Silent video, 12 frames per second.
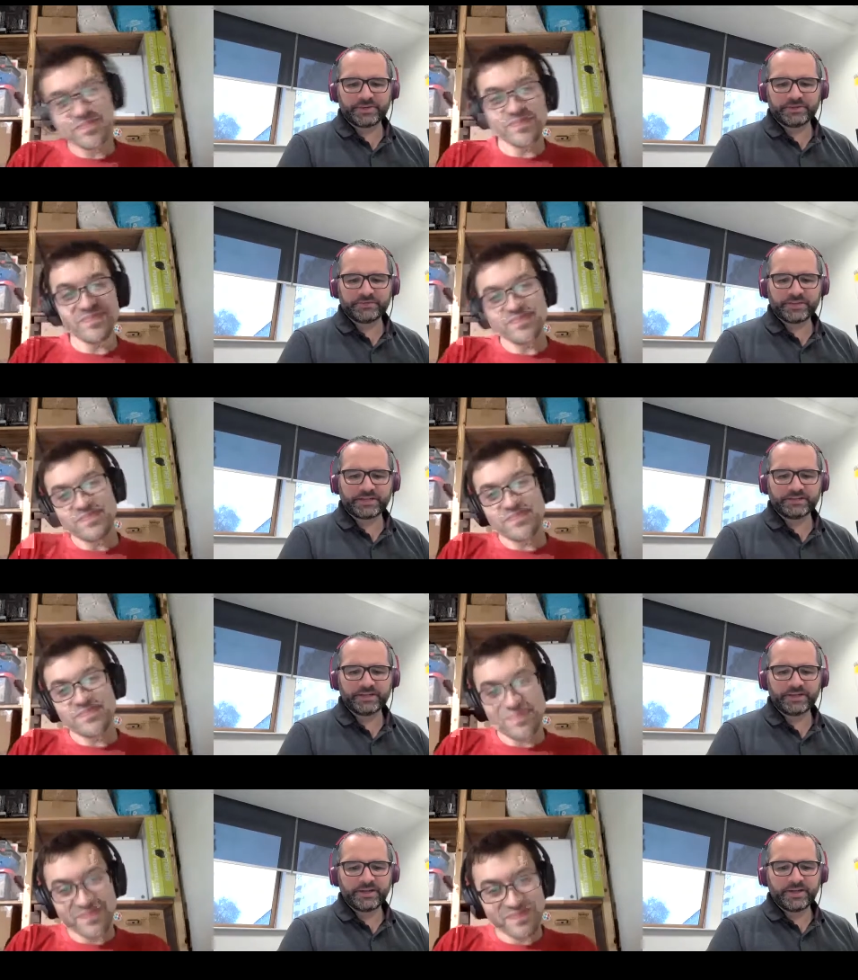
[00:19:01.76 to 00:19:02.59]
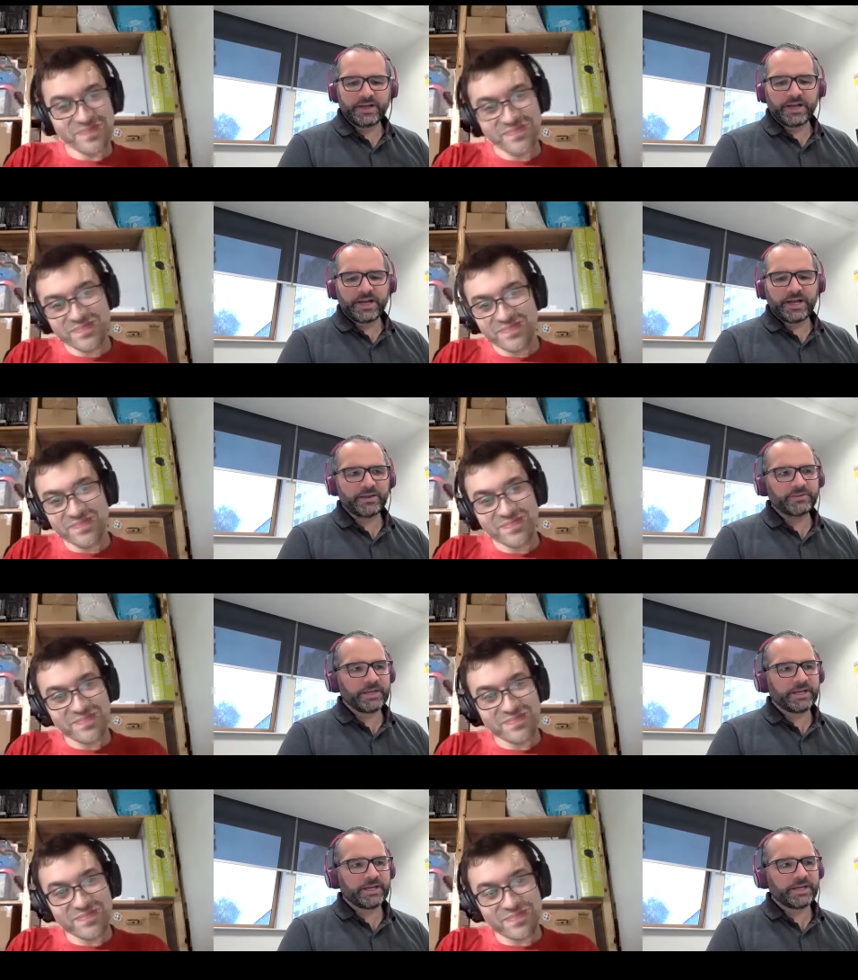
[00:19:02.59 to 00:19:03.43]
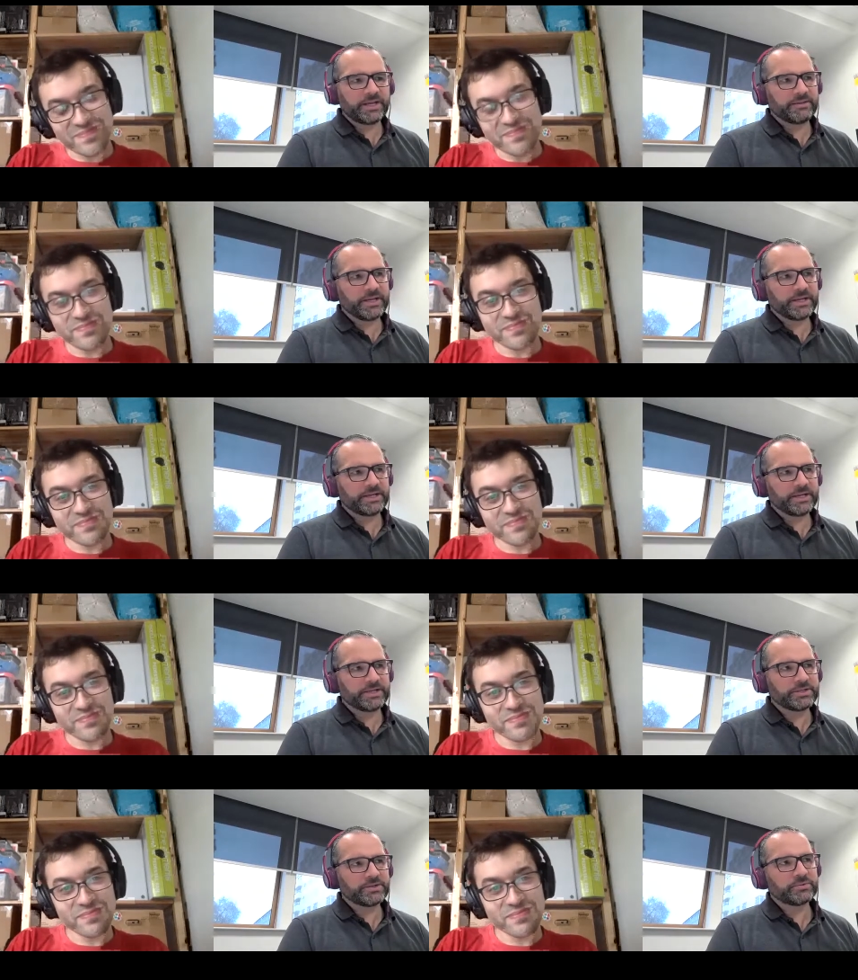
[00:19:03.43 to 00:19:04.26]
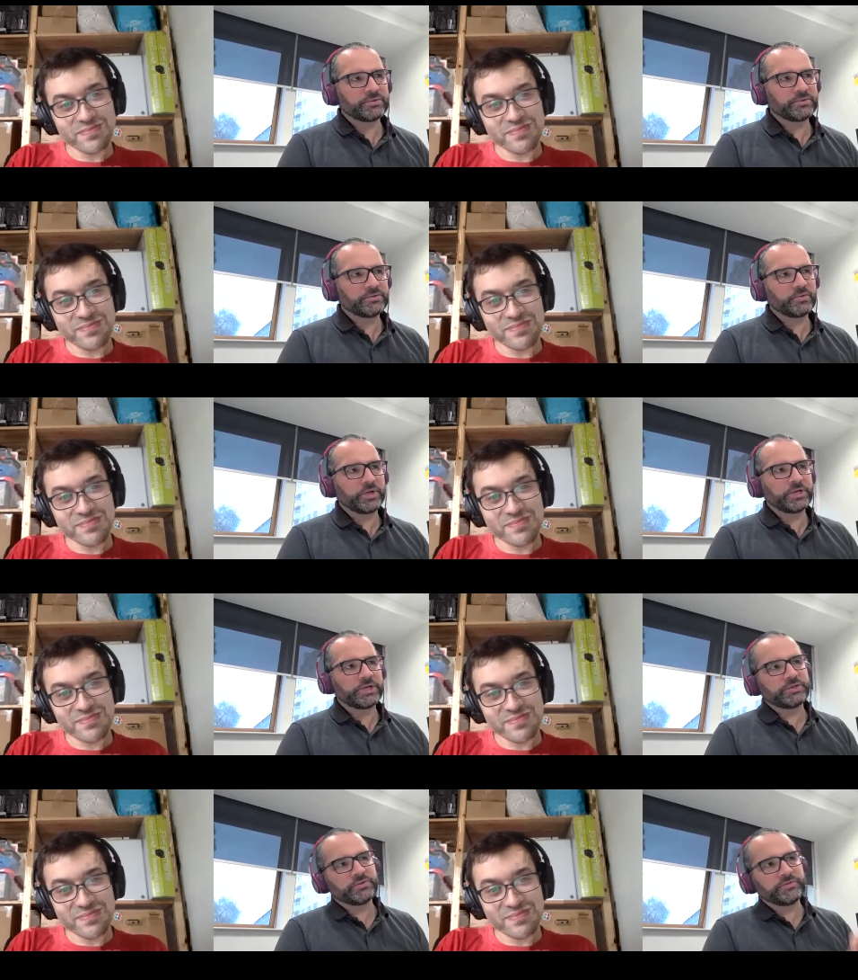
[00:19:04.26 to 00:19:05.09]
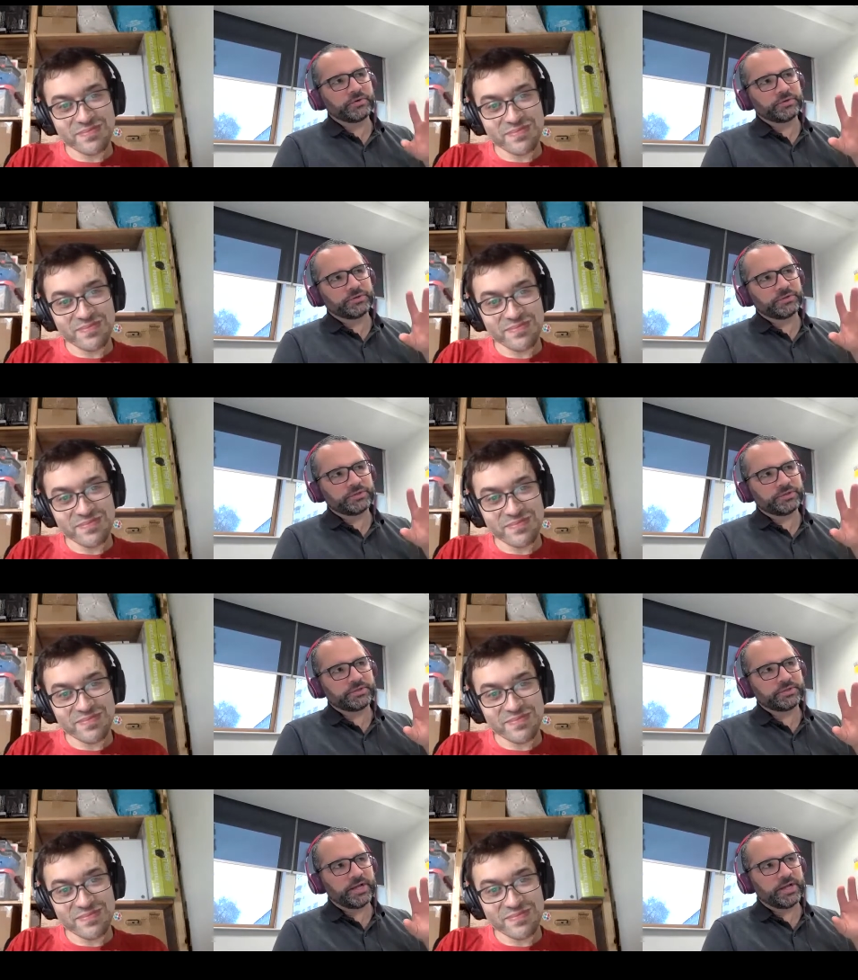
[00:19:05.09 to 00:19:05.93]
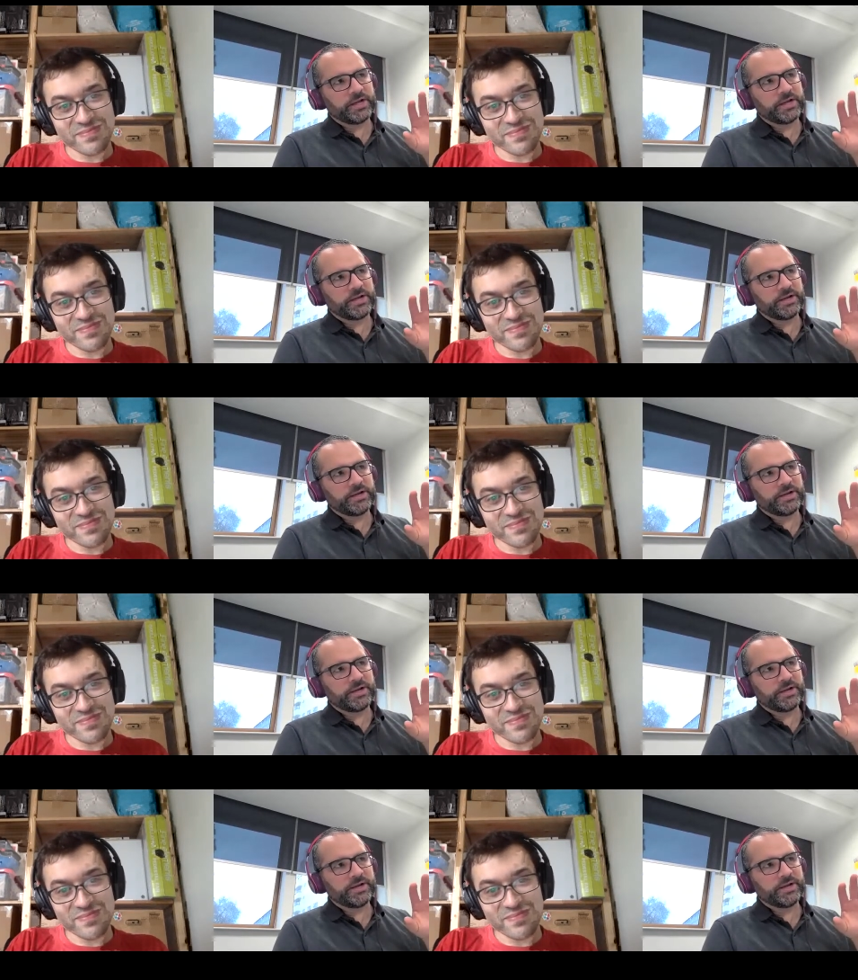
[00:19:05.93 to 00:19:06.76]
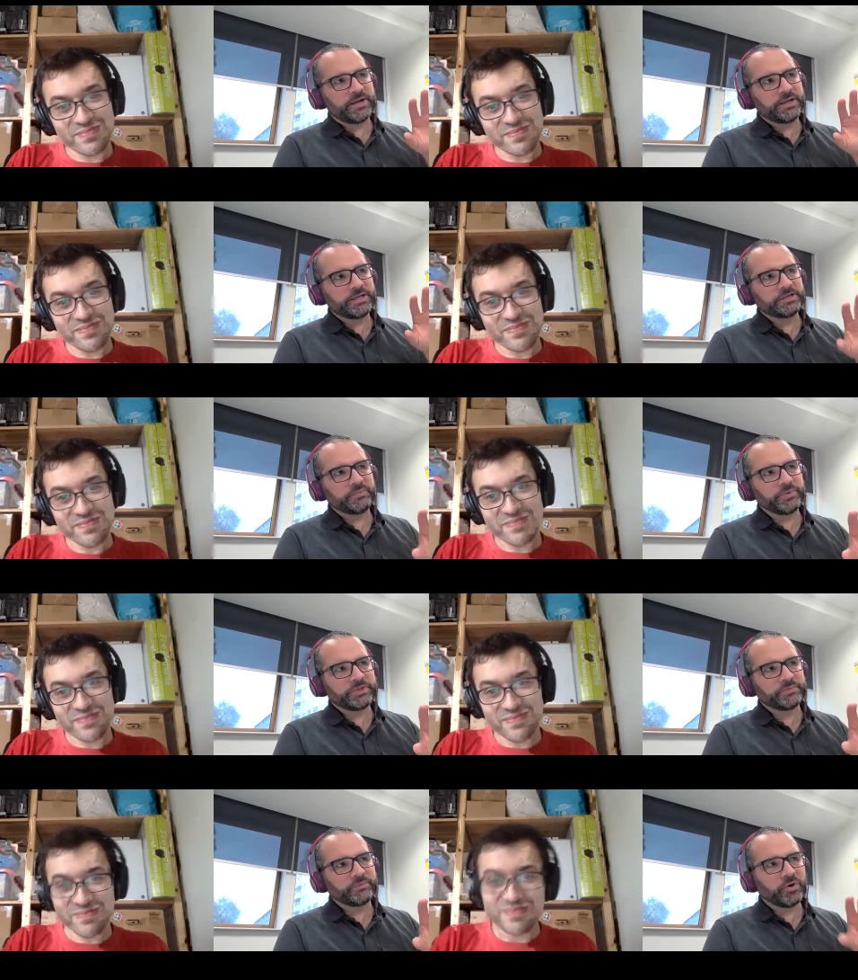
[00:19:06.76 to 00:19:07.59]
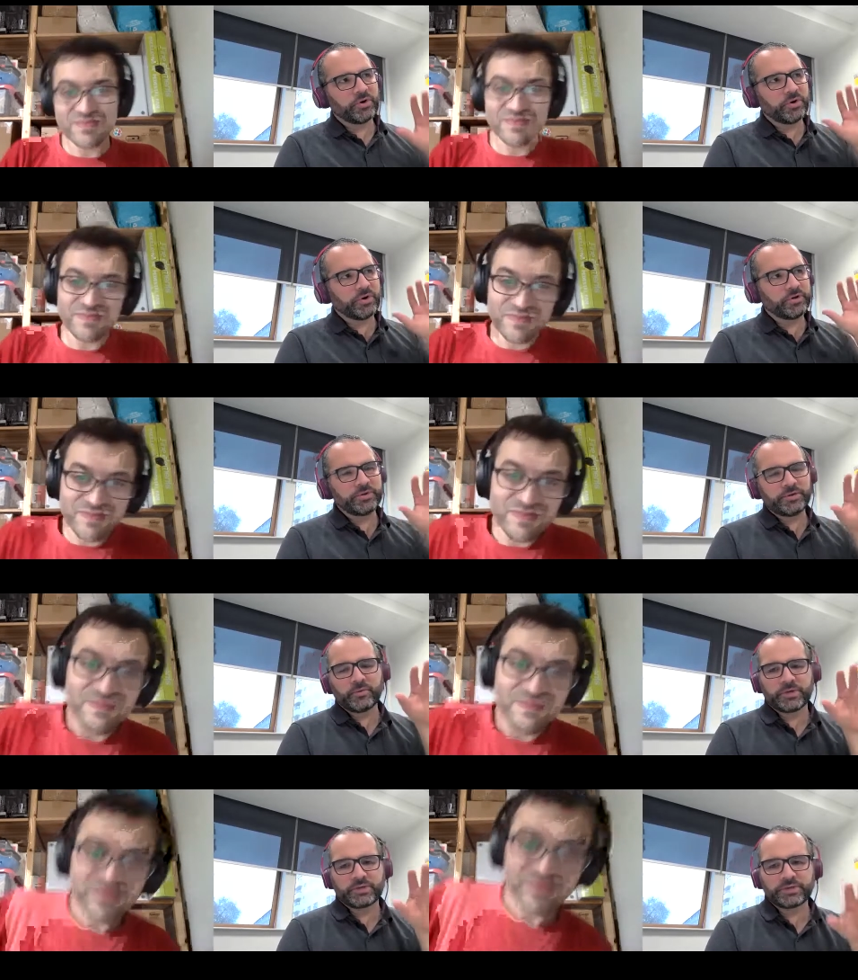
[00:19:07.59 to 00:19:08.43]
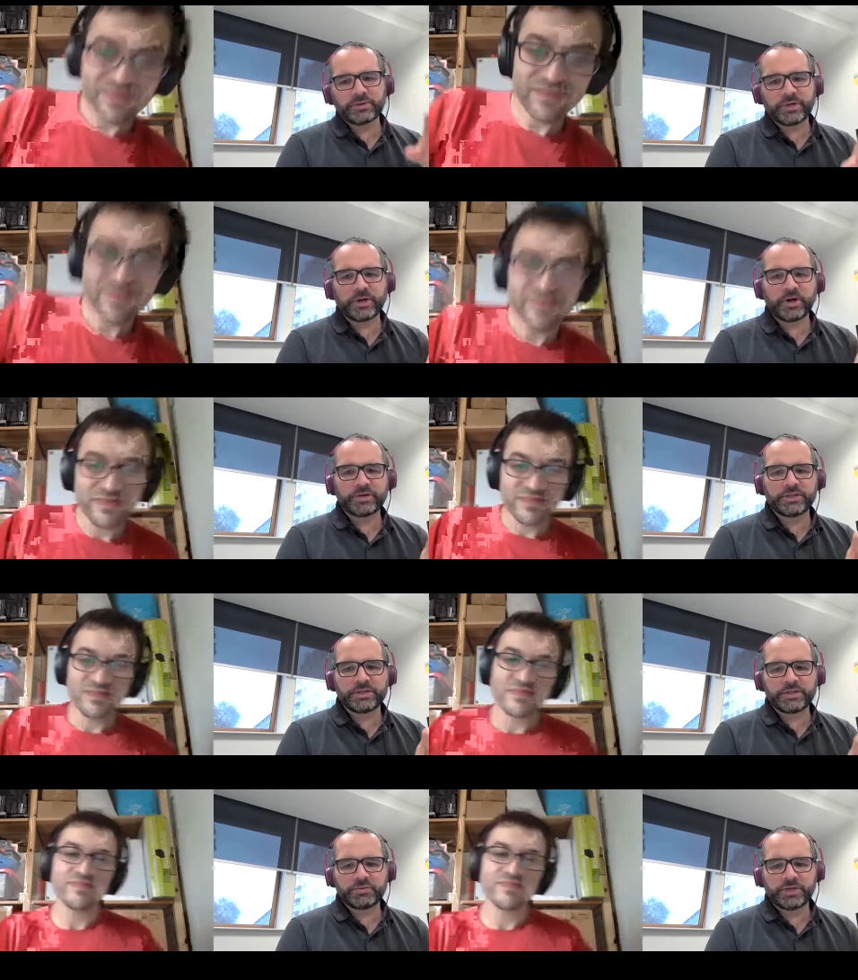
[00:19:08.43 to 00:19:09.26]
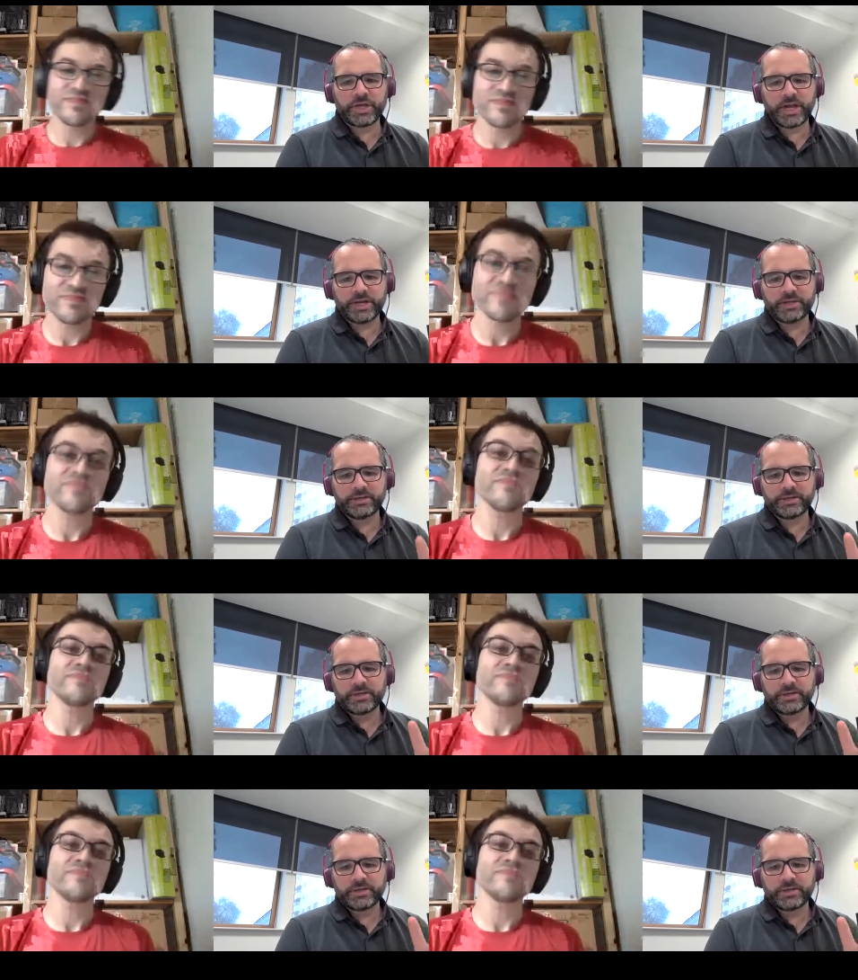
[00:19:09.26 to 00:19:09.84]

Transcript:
Speaker 1: much for that. Uh, I just want quickly to focus uh, a little bit more on what's going on in the UK.